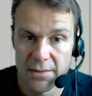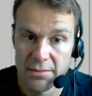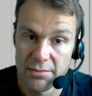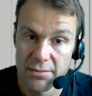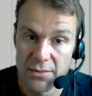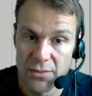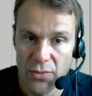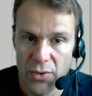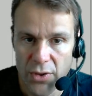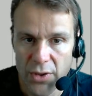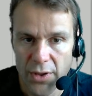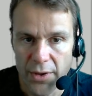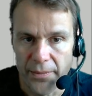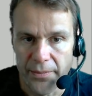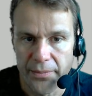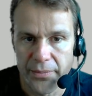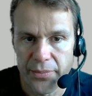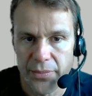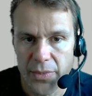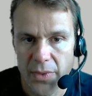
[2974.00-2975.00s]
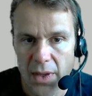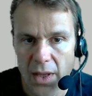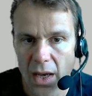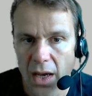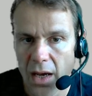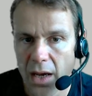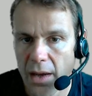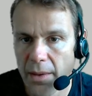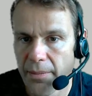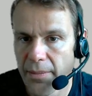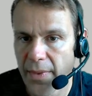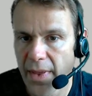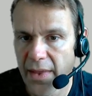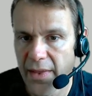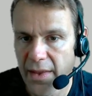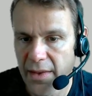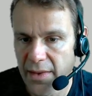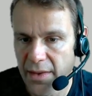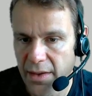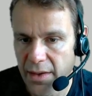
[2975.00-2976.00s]
Why not? And
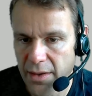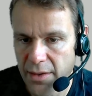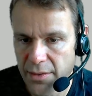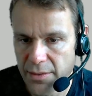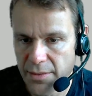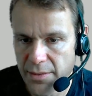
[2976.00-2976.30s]
then you.